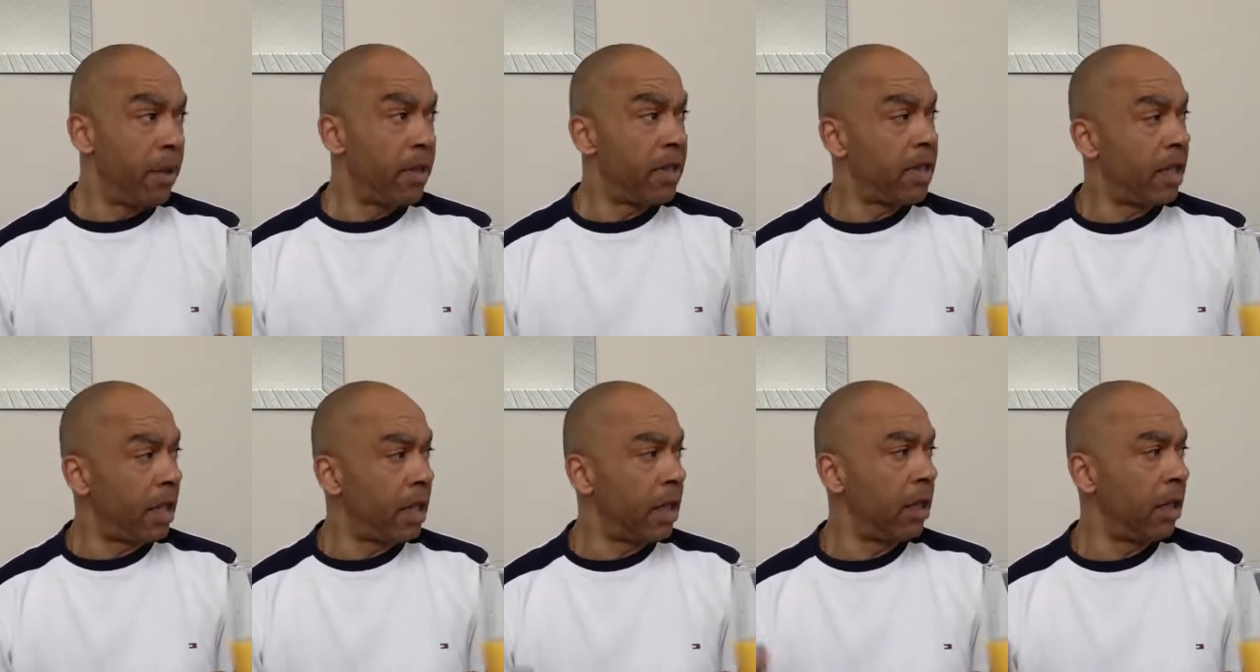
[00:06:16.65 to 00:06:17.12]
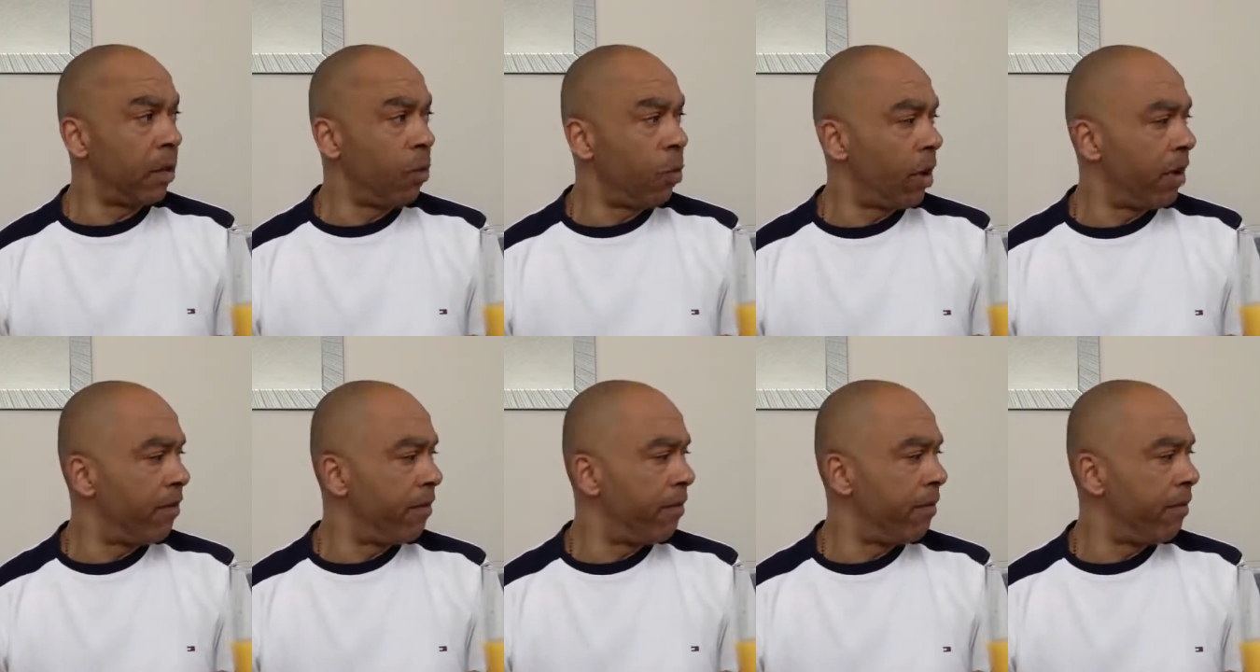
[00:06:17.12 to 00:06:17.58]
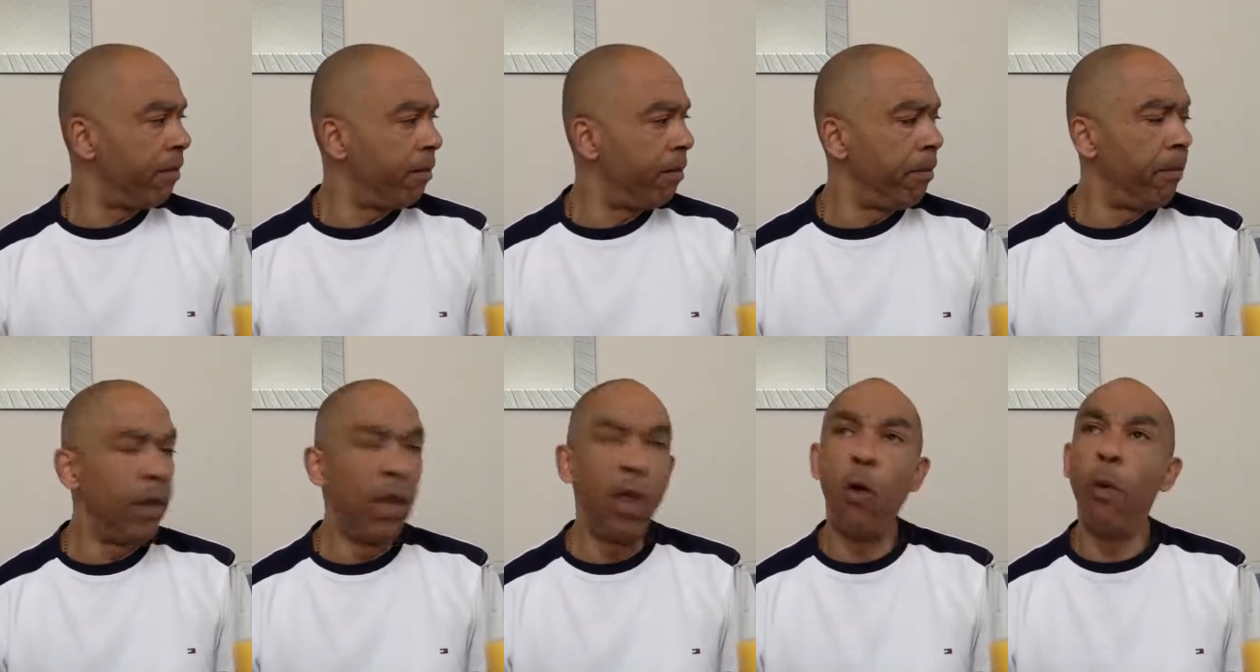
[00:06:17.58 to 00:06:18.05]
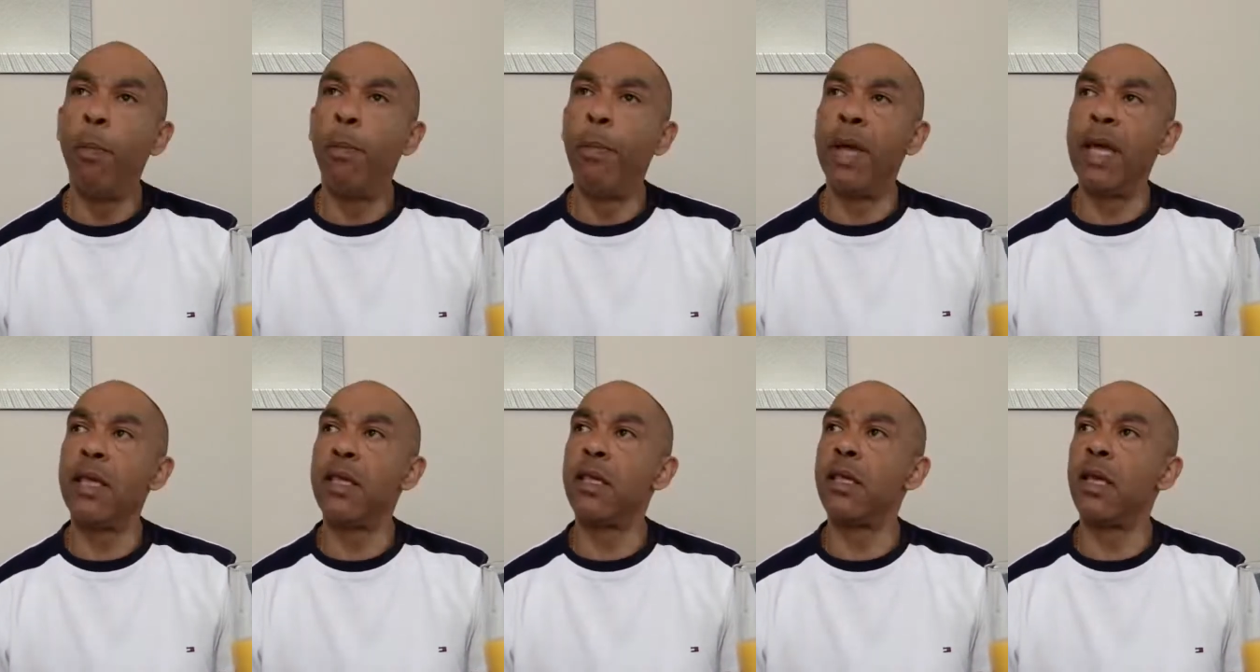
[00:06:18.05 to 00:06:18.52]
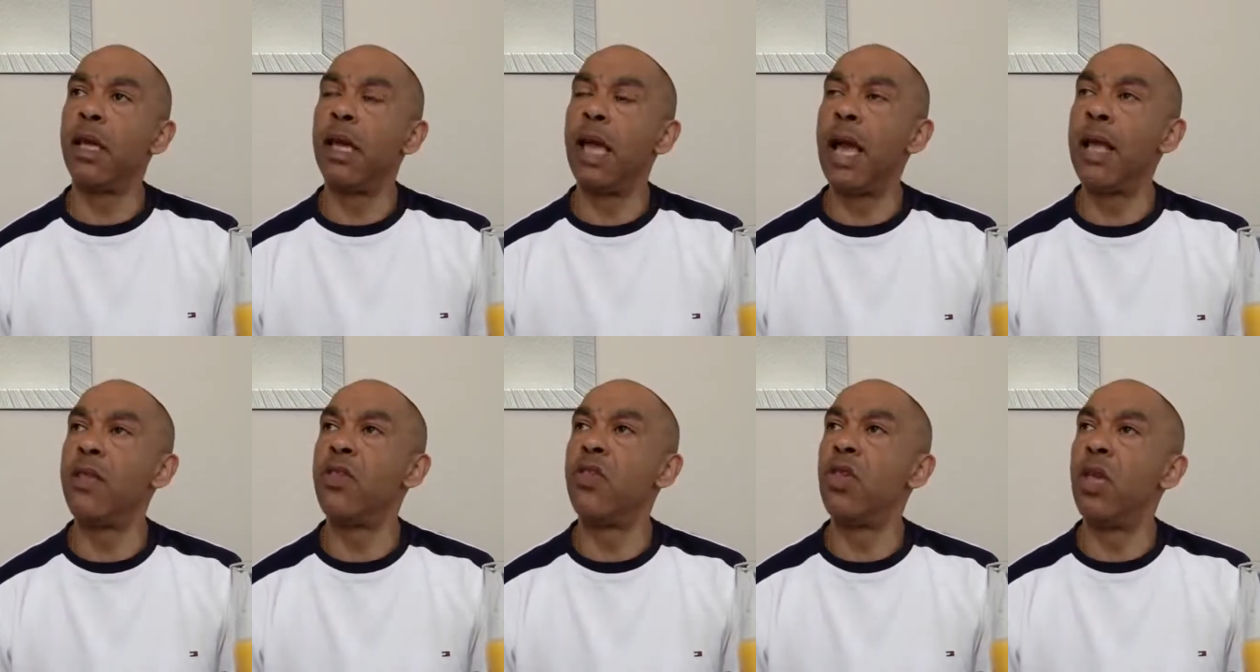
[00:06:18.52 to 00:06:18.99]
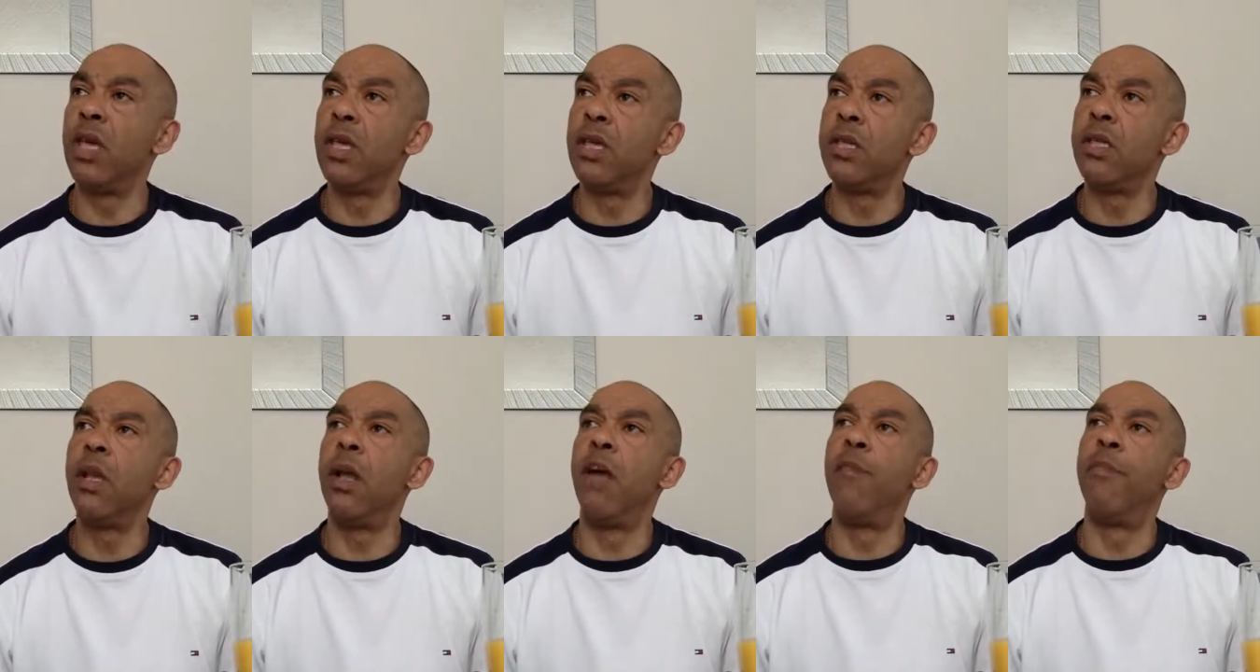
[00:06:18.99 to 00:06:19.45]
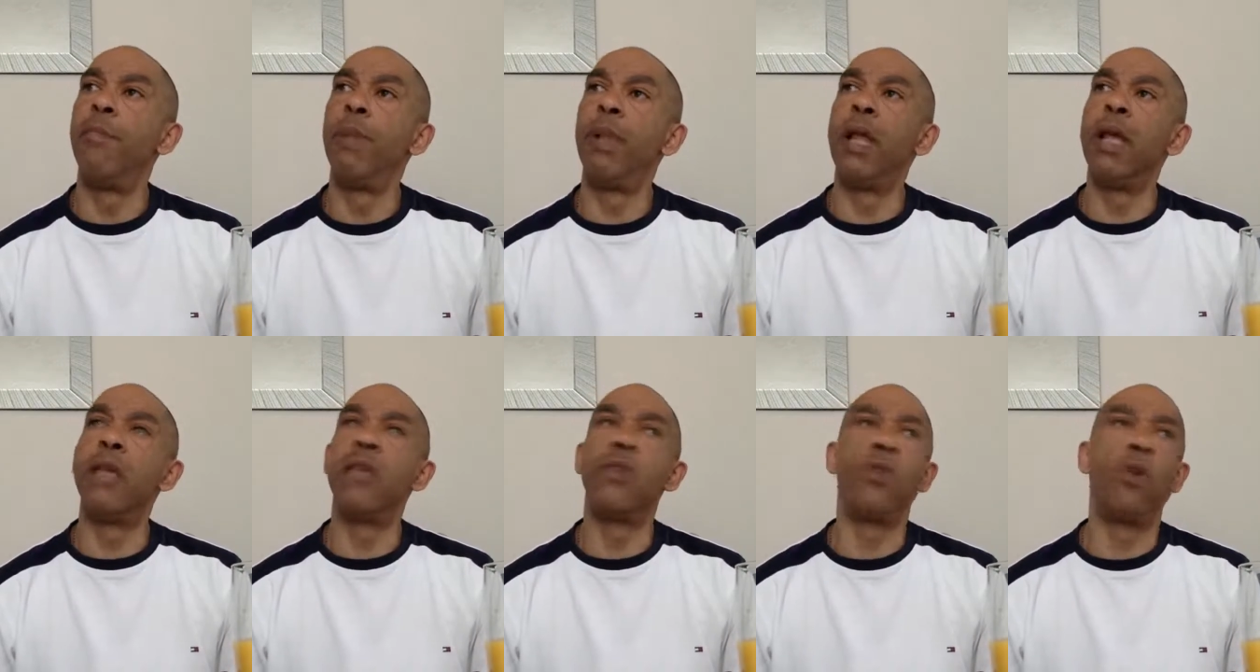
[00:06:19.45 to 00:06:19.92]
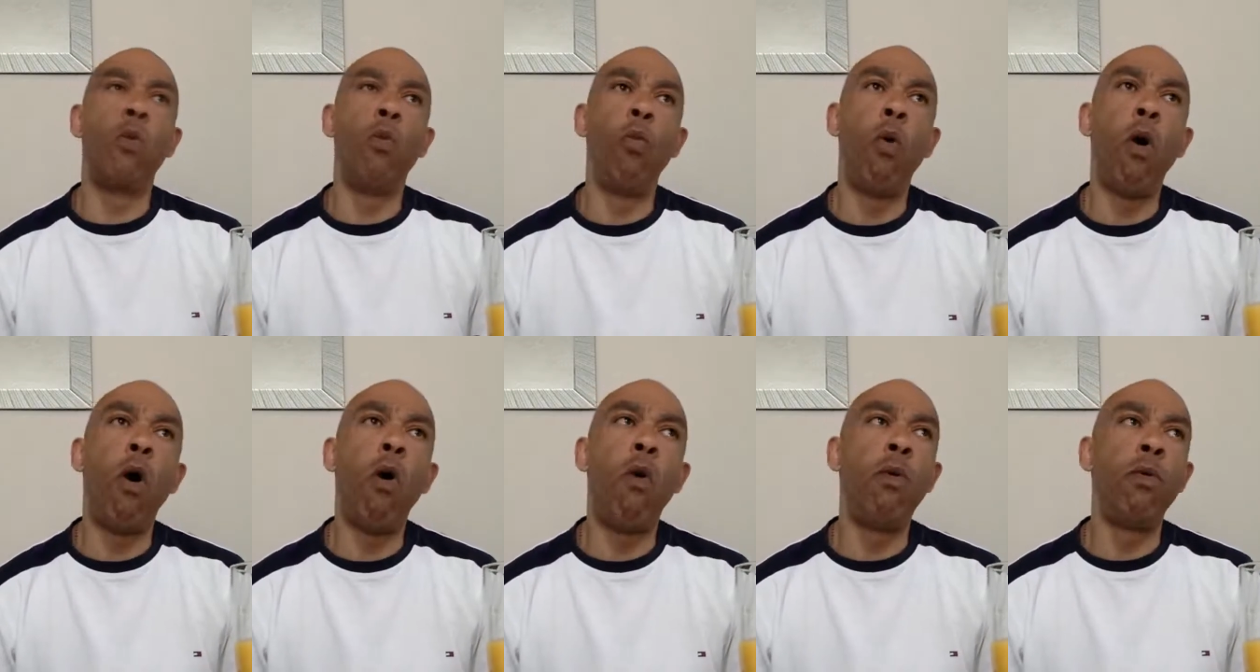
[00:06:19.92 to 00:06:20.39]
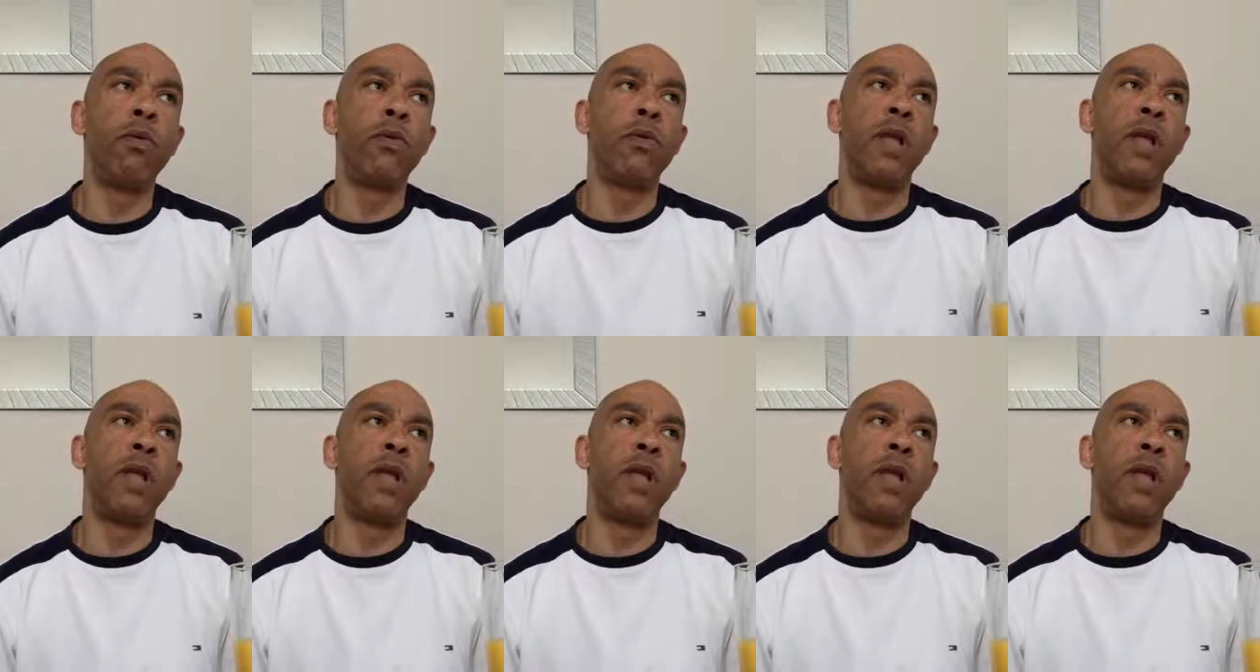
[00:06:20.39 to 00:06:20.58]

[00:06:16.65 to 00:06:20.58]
particularly with little bits of gadgets that are placed on walls